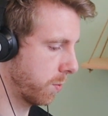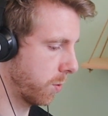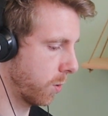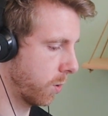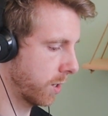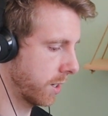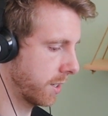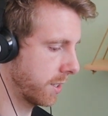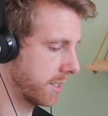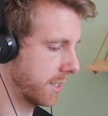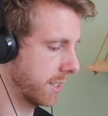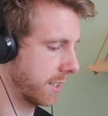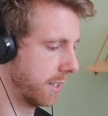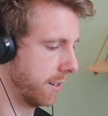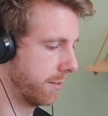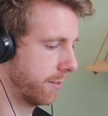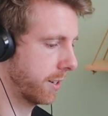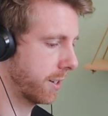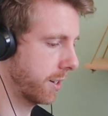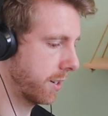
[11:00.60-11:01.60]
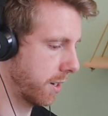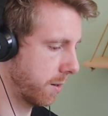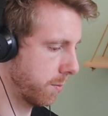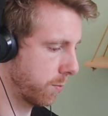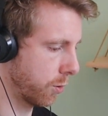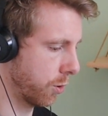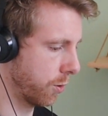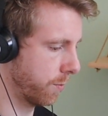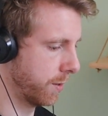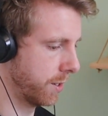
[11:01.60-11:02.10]
reported significant
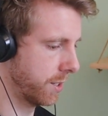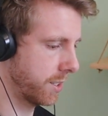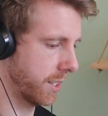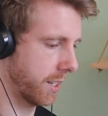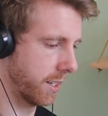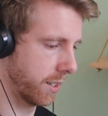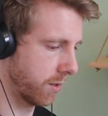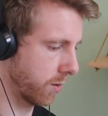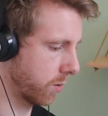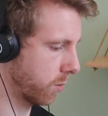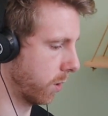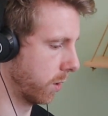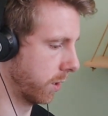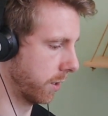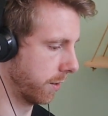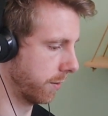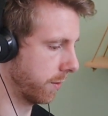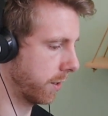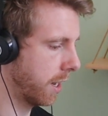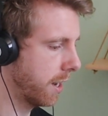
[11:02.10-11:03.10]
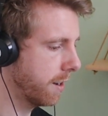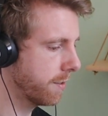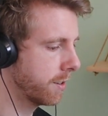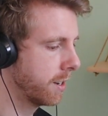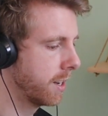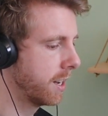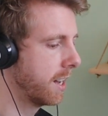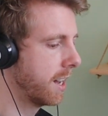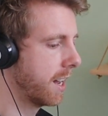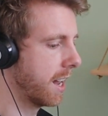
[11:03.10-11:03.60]
improvements in quality of life
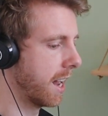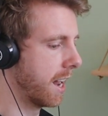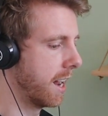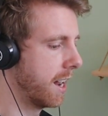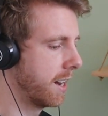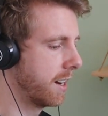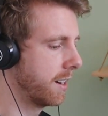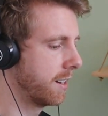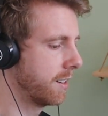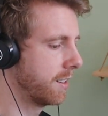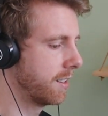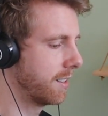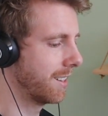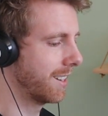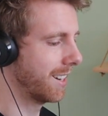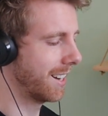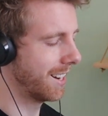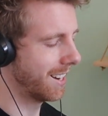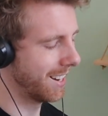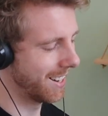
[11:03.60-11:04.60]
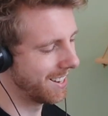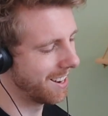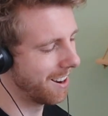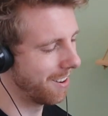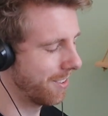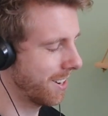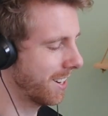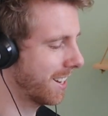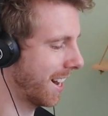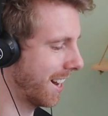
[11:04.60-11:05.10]
and
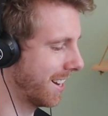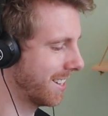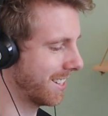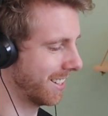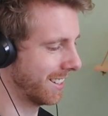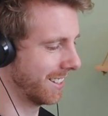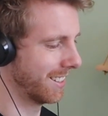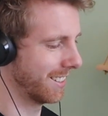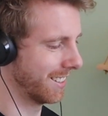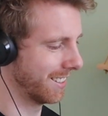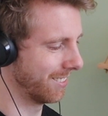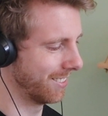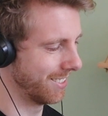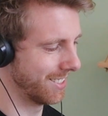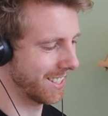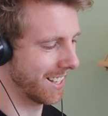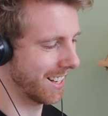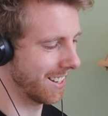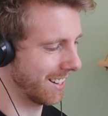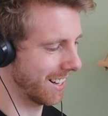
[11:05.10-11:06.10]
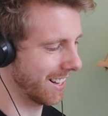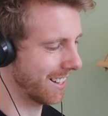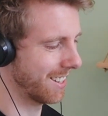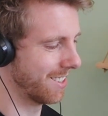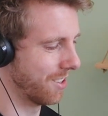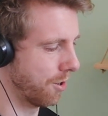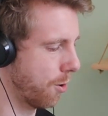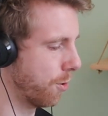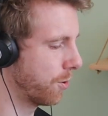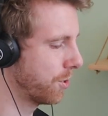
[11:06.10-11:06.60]
another key thing was that like
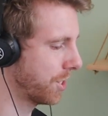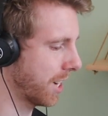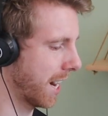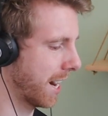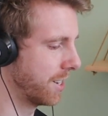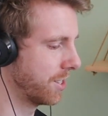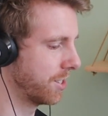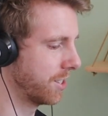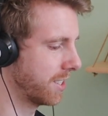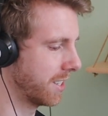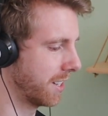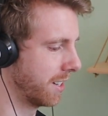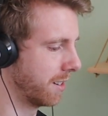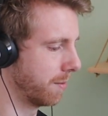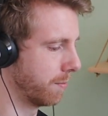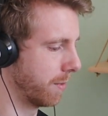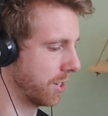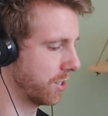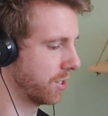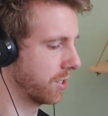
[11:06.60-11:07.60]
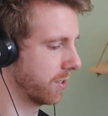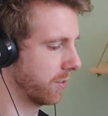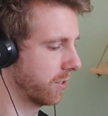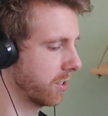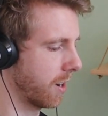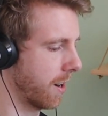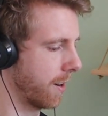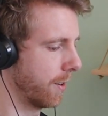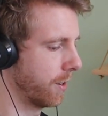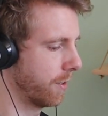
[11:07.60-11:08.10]
no changes in measures of
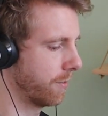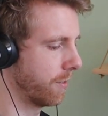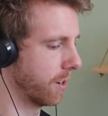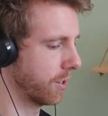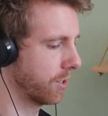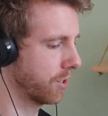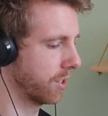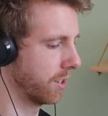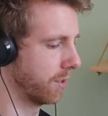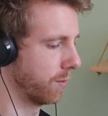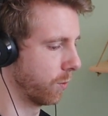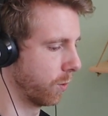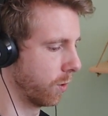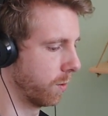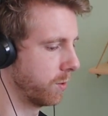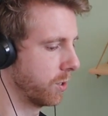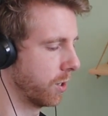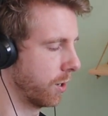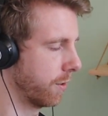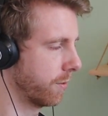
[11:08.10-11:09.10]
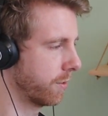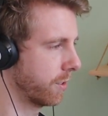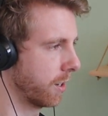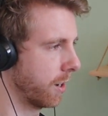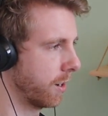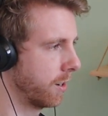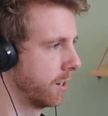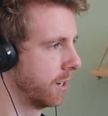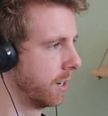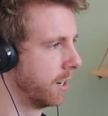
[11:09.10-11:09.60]
thyroid function were observed
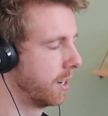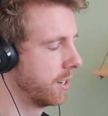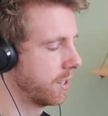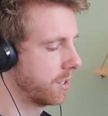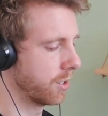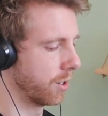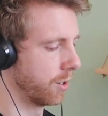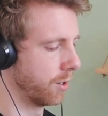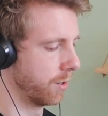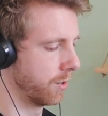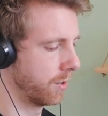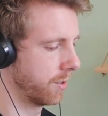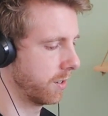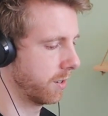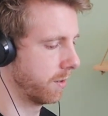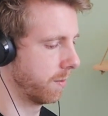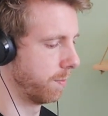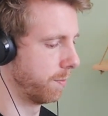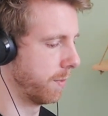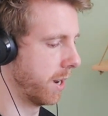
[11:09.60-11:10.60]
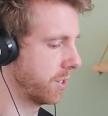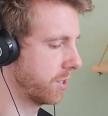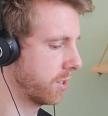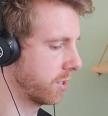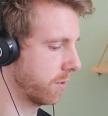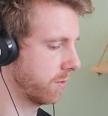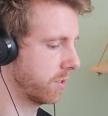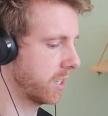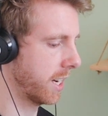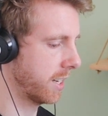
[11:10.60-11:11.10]
though. So
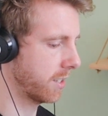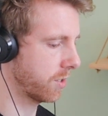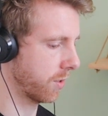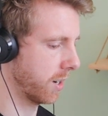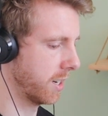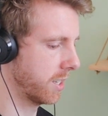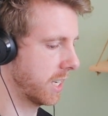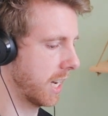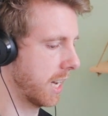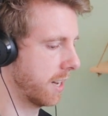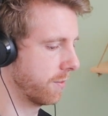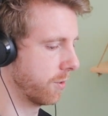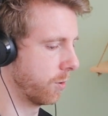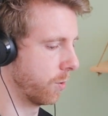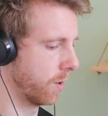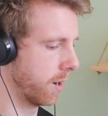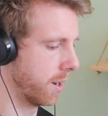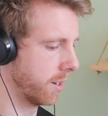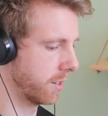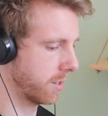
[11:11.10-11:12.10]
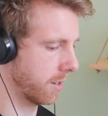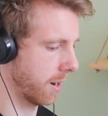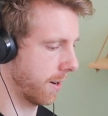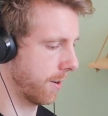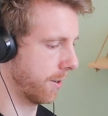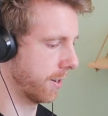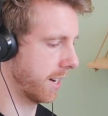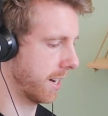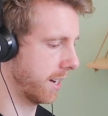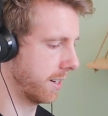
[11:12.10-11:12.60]
measures of T3, T4, and
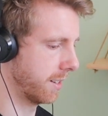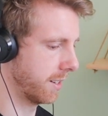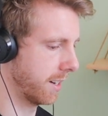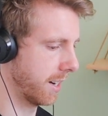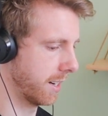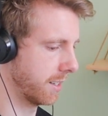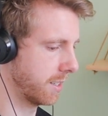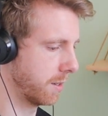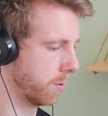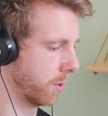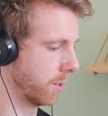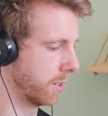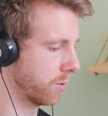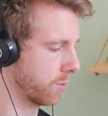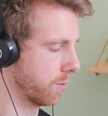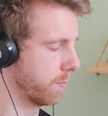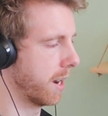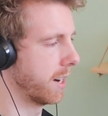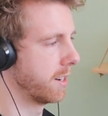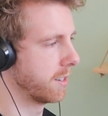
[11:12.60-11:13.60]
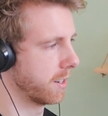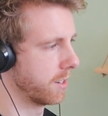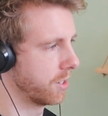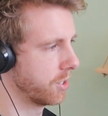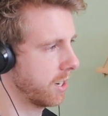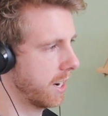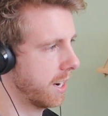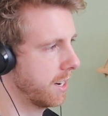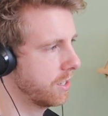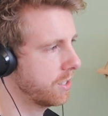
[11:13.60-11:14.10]
thyroid antibodies remained
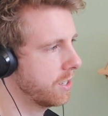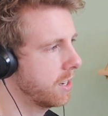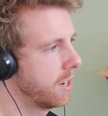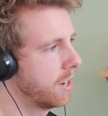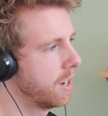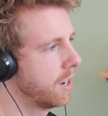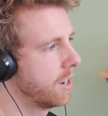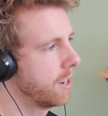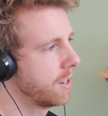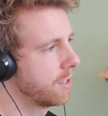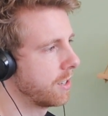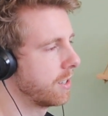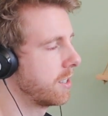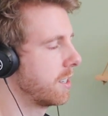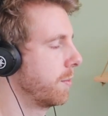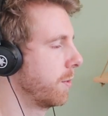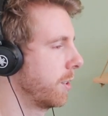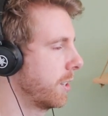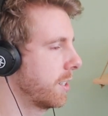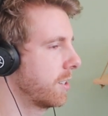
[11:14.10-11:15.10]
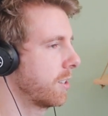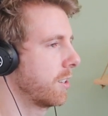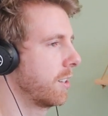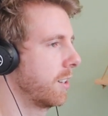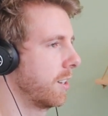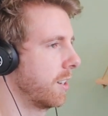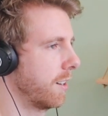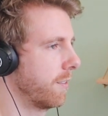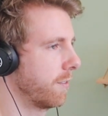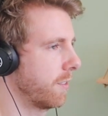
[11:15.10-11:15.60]
unchanged. So similarly to
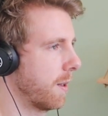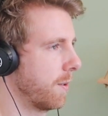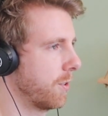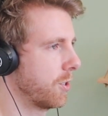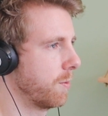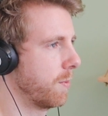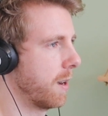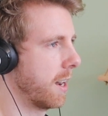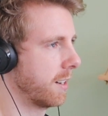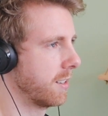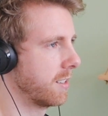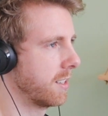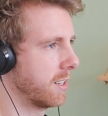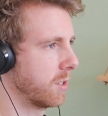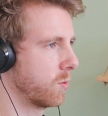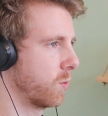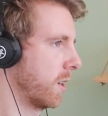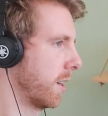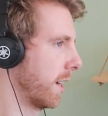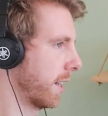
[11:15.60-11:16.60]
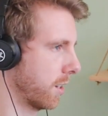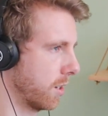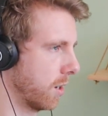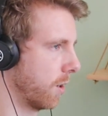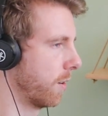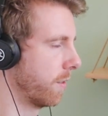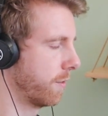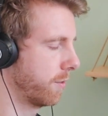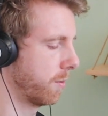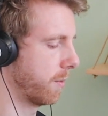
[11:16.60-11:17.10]
the inflammatory bowel disease where like
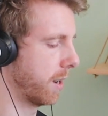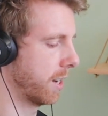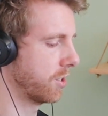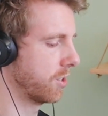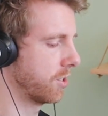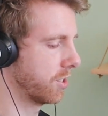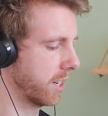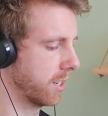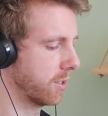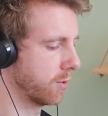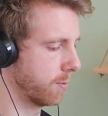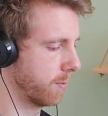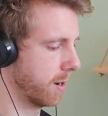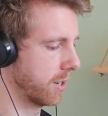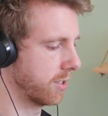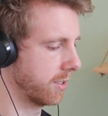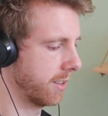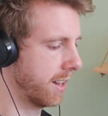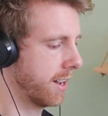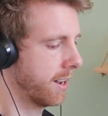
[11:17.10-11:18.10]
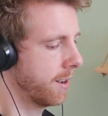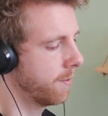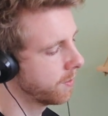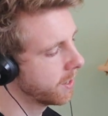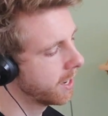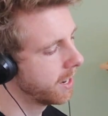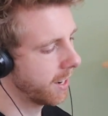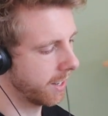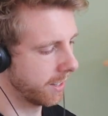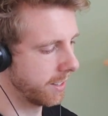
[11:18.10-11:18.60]
no inflammation changes are measured there,
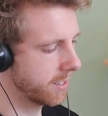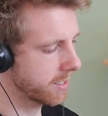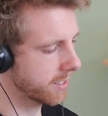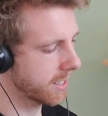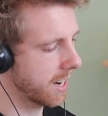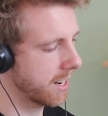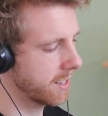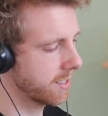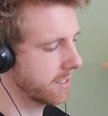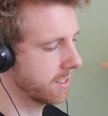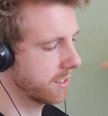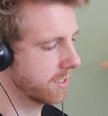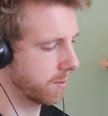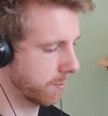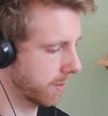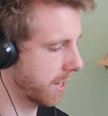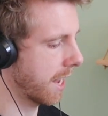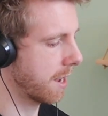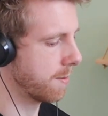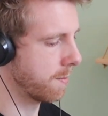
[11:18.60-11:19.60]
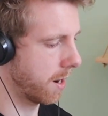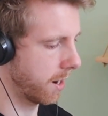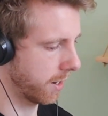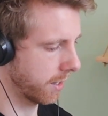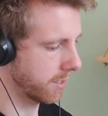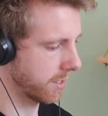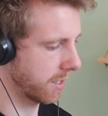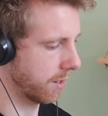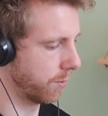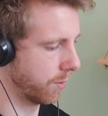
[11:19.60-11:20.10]
in this case, some key
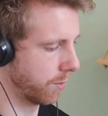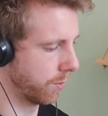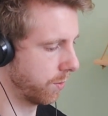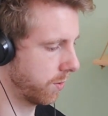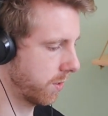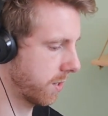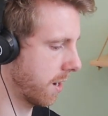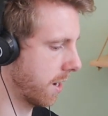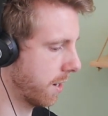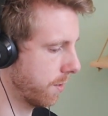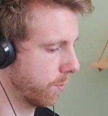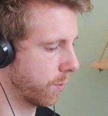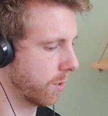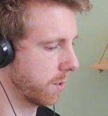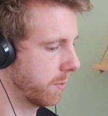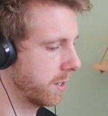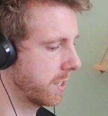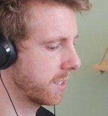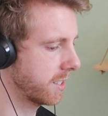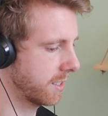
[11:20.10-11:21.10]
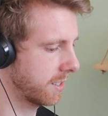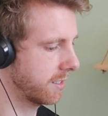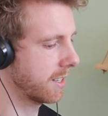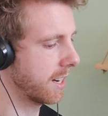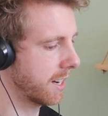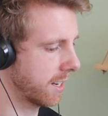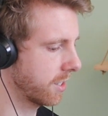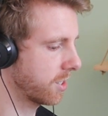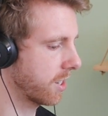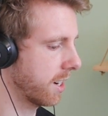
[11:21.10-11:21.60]
markers that we would kind of want to be
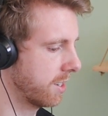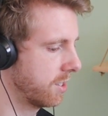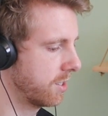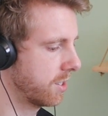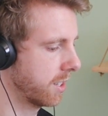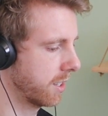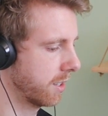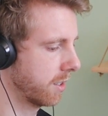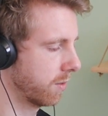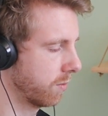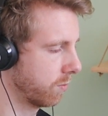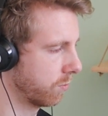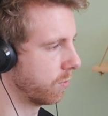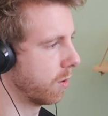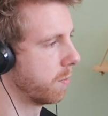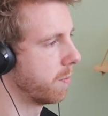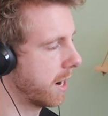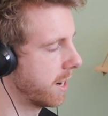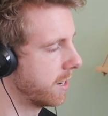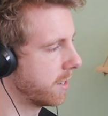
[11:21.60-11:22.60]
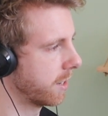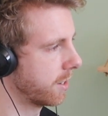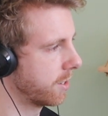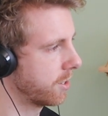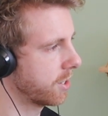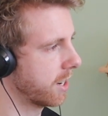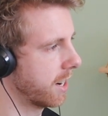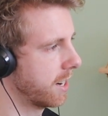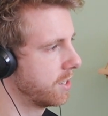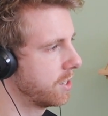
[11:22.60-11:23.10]
seeing changing remained
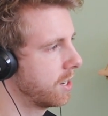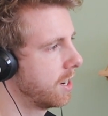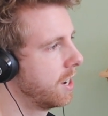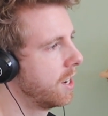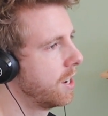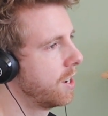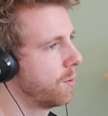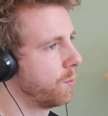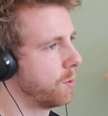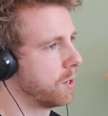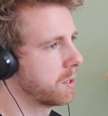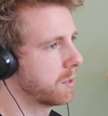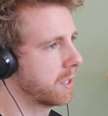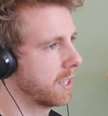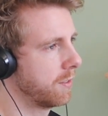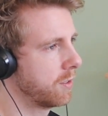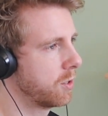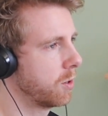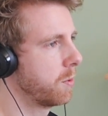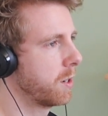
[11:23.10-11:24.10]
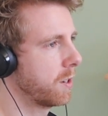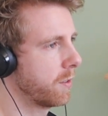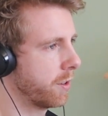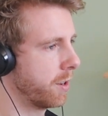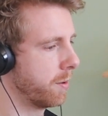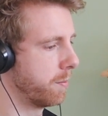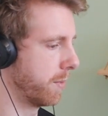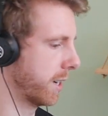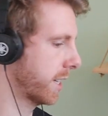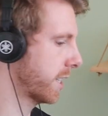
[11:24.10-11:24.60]
unchanged, which gives you a bit of
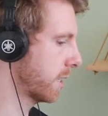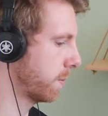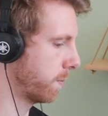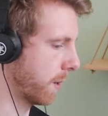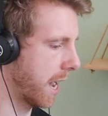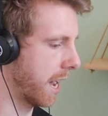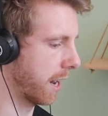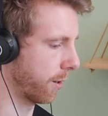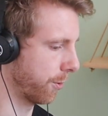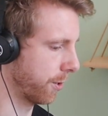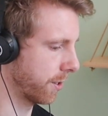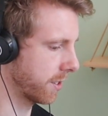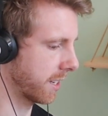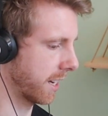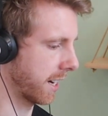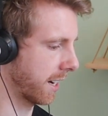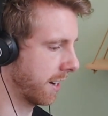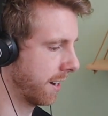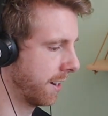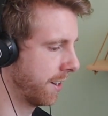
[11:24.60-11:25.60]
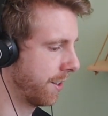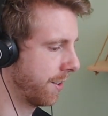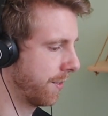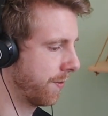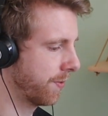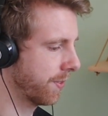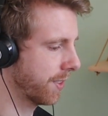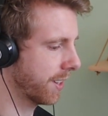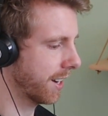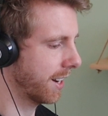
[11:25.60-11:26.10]
a mixed bag where it's like,
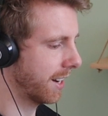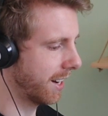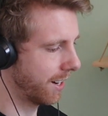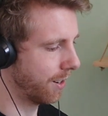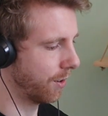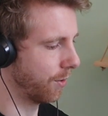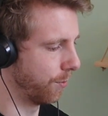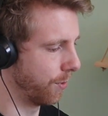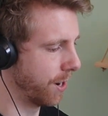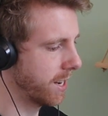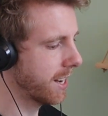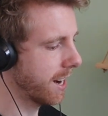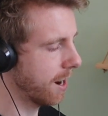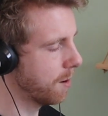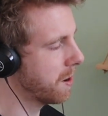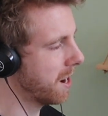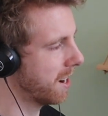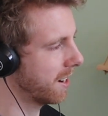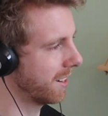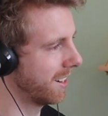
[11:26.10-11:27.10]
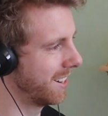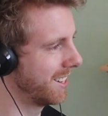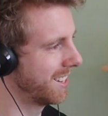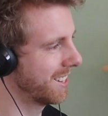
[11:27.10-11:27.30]
we care about